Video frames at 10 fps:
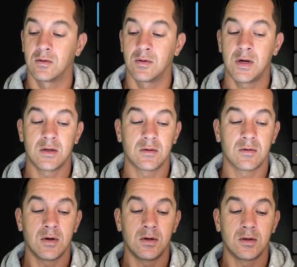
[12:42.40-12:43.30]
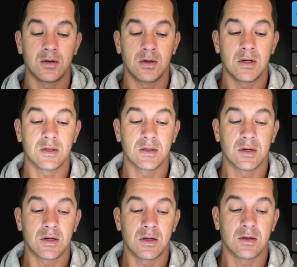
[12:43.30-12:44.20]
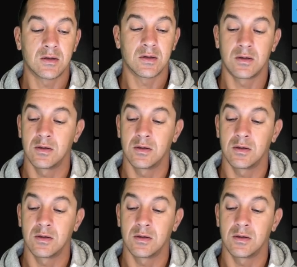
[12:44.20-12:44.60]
Right, right. Yes, I get it.